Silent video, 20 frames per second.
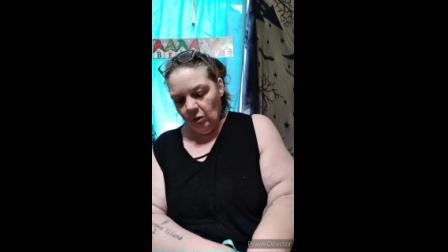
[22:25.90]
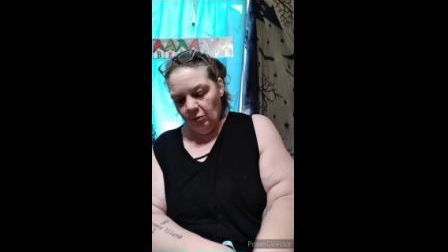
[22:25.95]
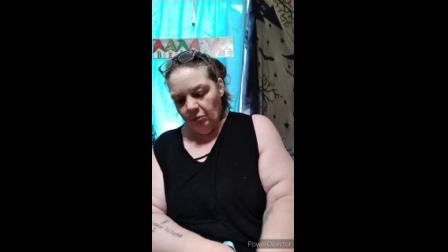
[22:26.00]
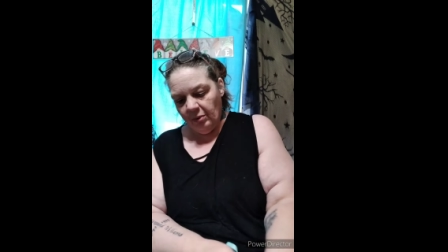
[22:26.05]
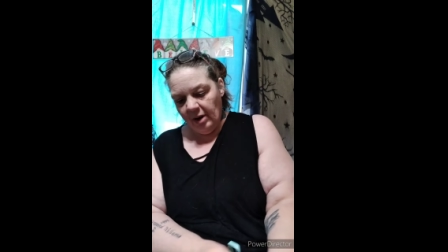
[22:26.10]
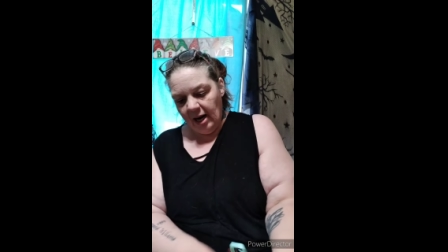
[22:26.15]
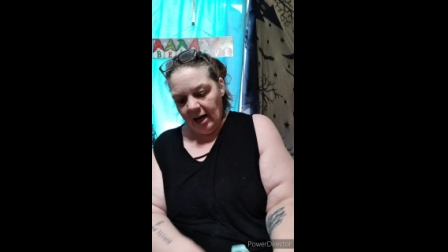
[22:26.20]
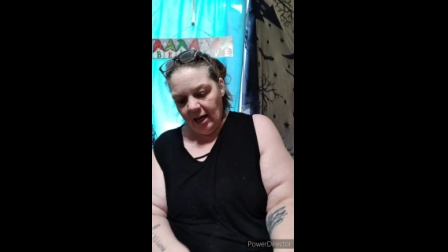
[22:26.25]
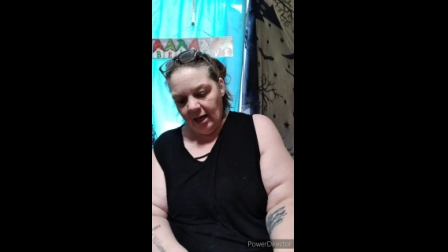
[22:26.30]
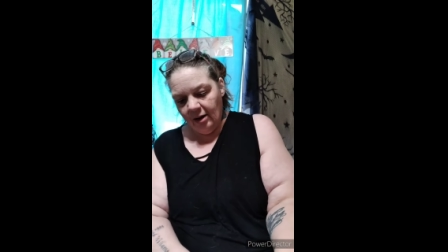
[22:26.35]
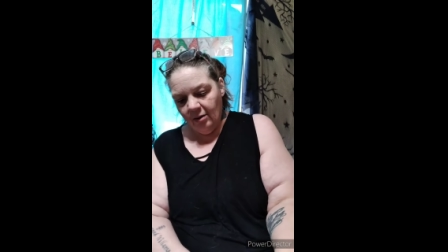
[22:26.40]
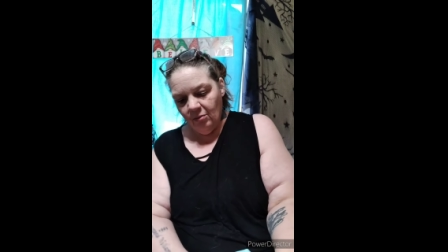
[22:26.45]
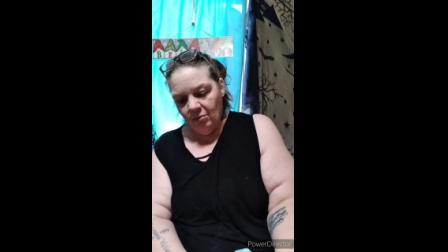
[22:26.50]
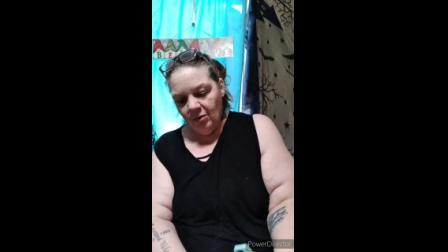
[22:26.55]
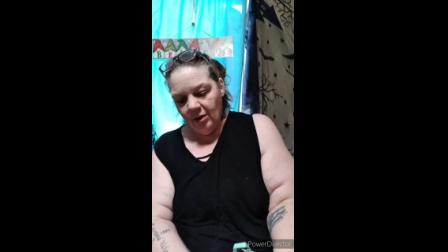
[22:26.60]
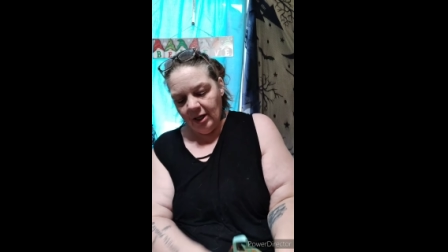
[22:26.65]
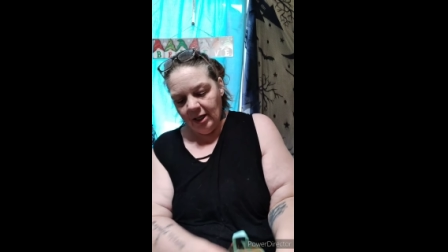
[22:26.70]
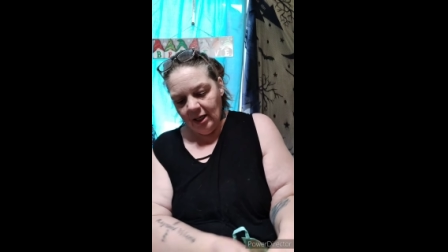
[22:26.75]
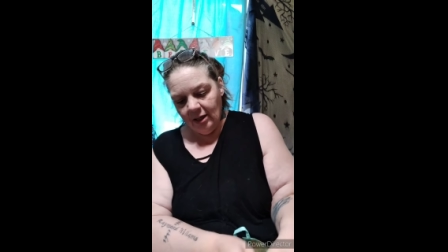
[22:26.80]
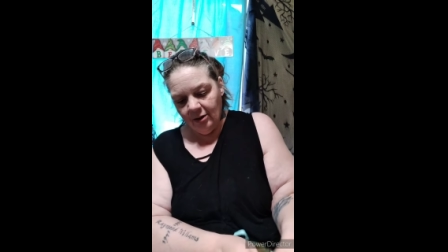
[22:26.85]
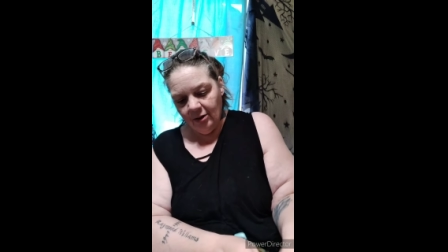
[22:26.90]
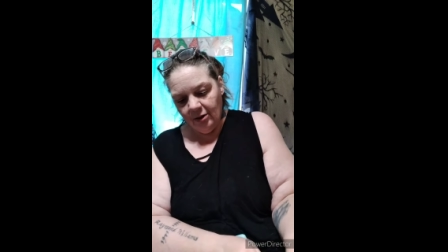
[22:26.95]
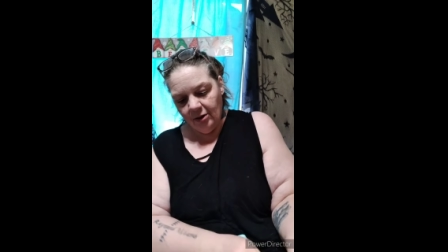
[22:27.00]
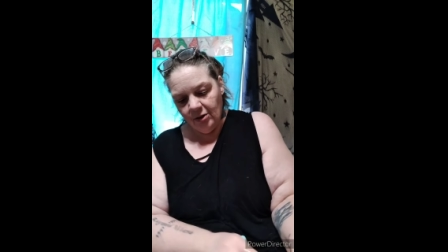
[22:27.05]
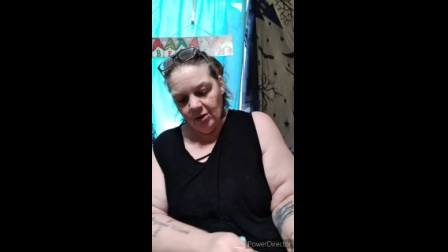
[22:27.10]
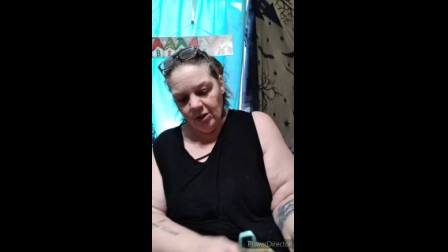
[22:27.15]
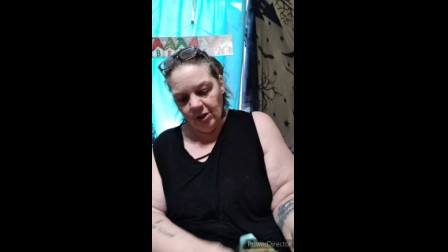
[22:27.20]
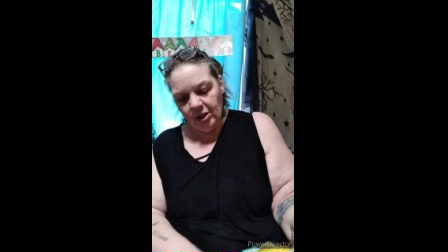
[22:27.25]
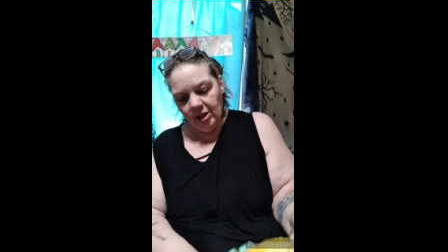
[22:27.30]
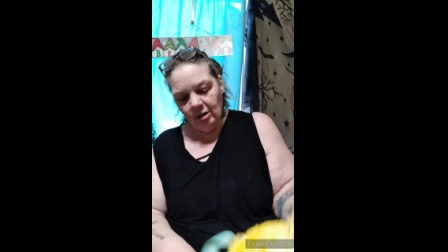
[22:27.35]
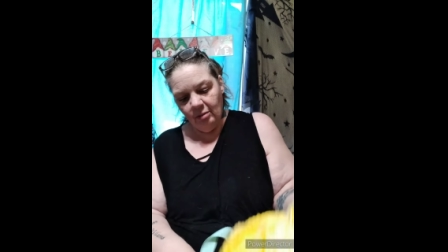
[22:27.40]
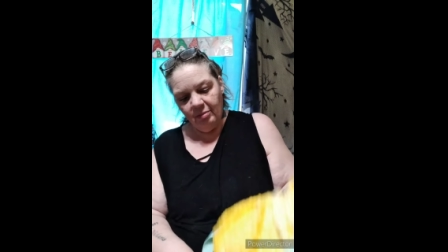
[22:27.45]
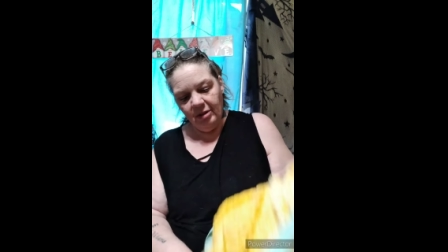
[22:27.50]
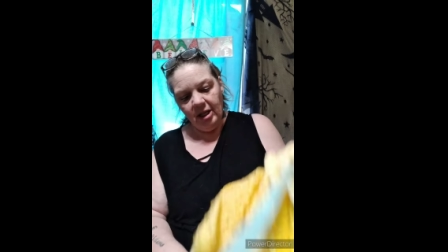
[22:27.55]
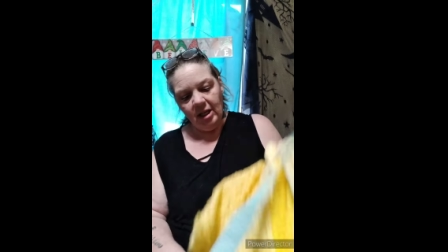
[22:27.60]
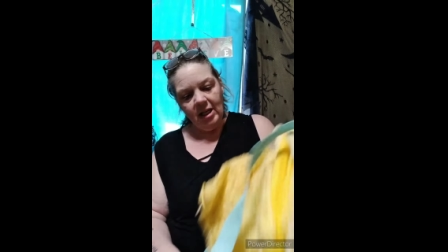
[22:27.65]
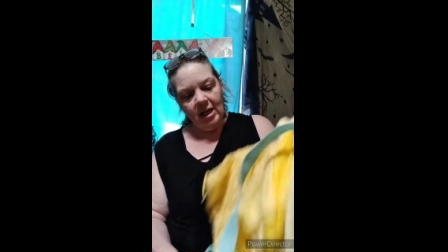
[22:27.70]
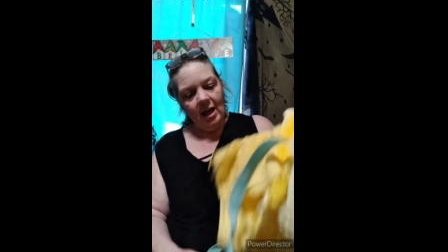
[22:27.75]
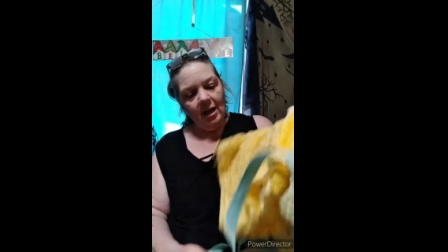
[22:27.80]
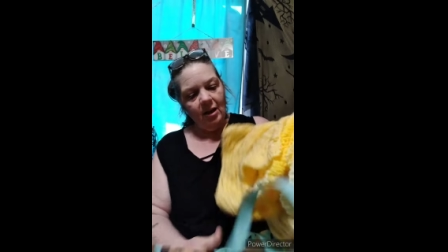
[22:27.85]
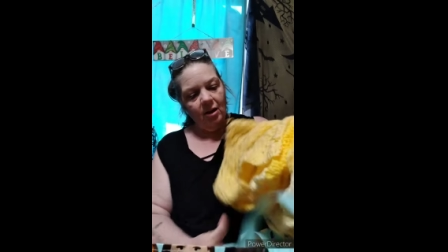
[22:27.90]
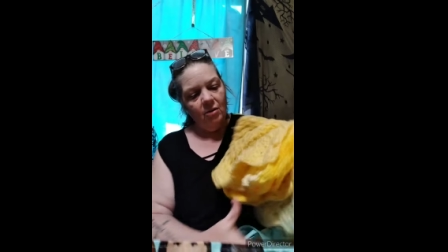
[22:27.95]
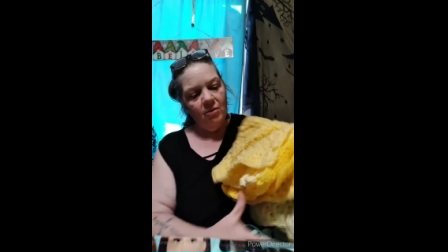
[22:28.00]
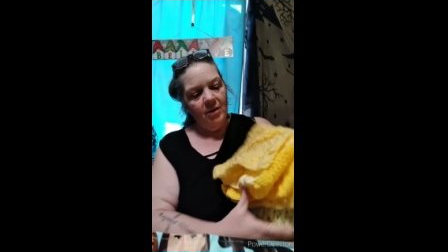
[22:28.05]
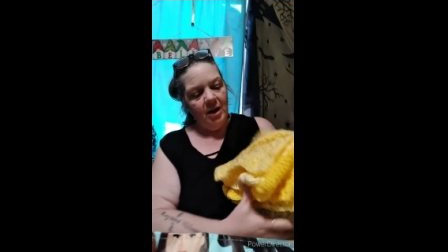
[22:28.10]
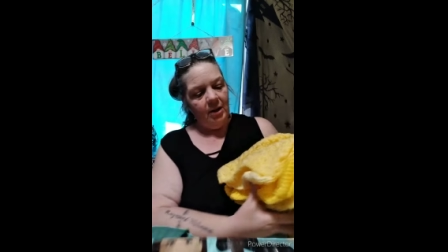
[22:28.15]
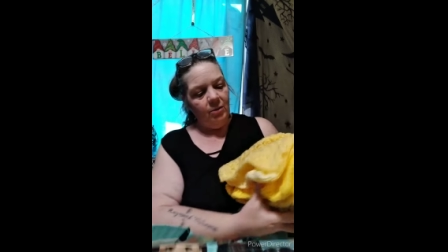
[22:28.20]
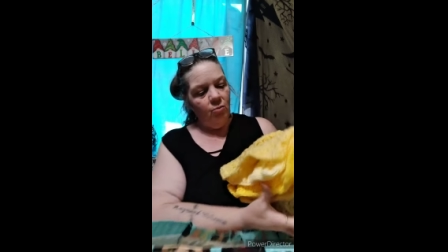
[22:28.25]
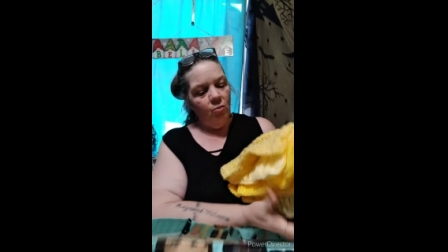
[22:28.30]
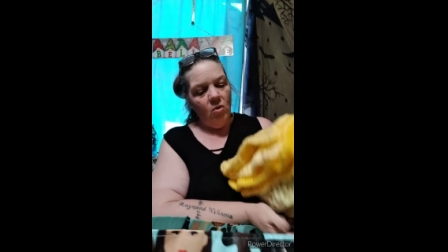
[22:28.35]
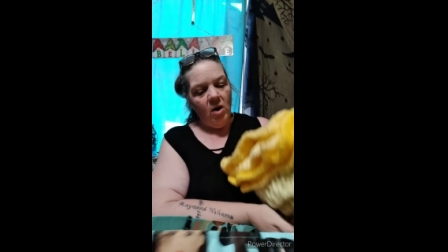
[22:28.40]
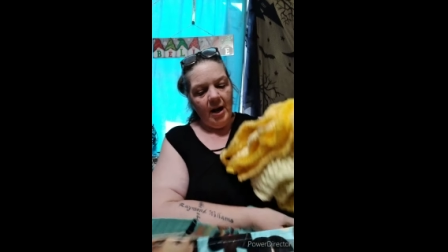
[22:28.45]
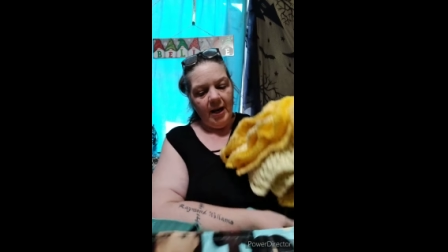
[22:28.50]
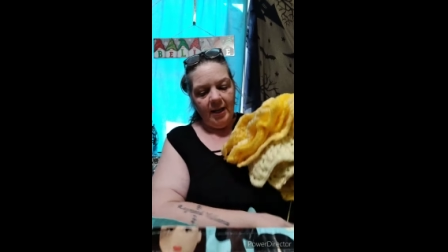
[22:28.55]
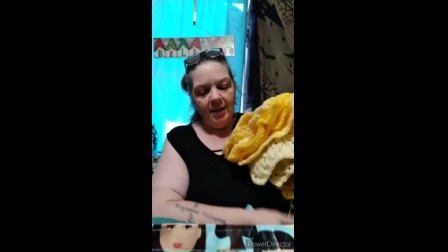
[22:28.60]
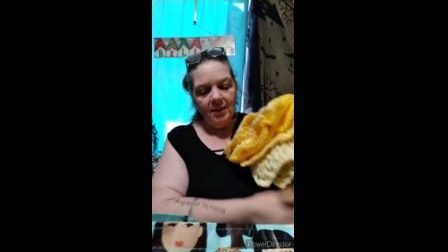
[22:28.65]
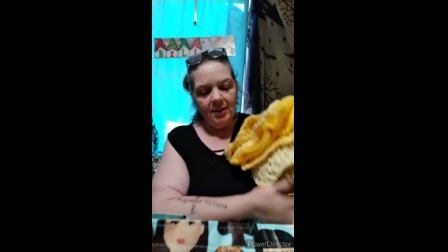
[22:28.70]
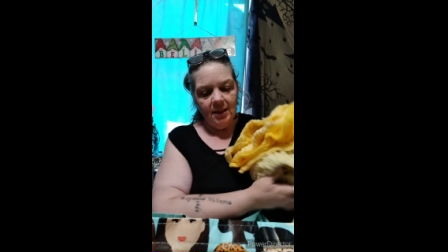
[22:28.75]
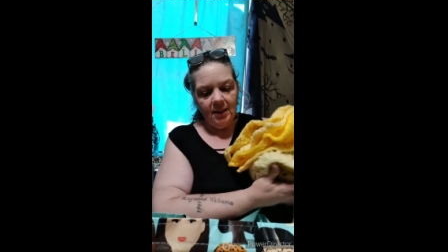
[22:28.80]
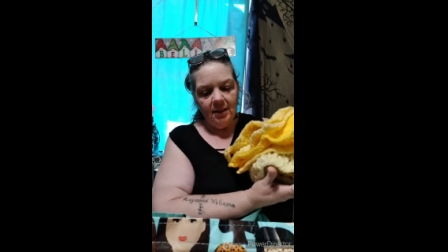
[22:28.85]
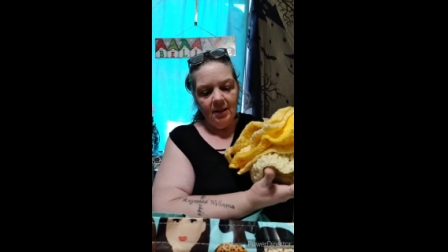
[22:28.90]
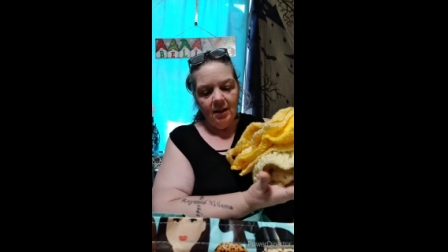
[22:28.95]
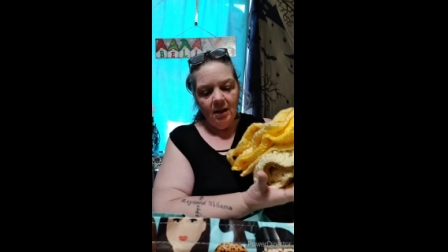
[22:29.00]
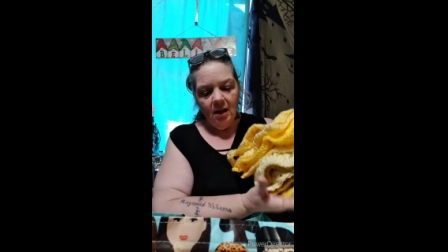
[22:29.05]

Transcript: Rihanna wanted hers to be yellow and white.